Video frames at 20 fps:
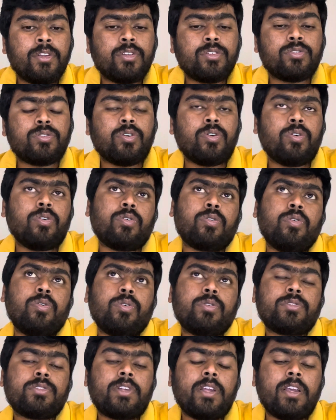So
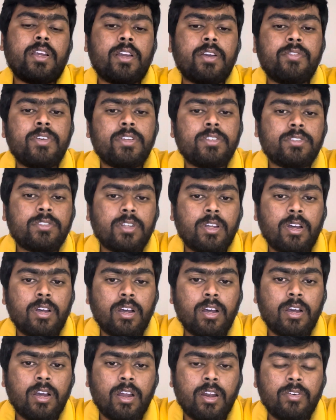course takeaways,
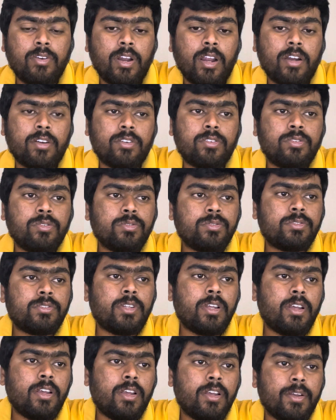I'd like to
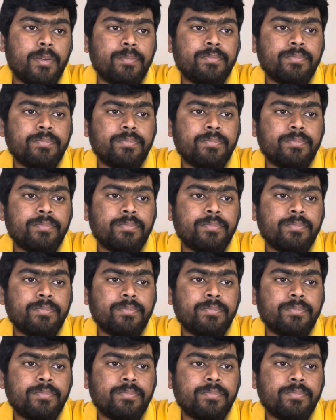say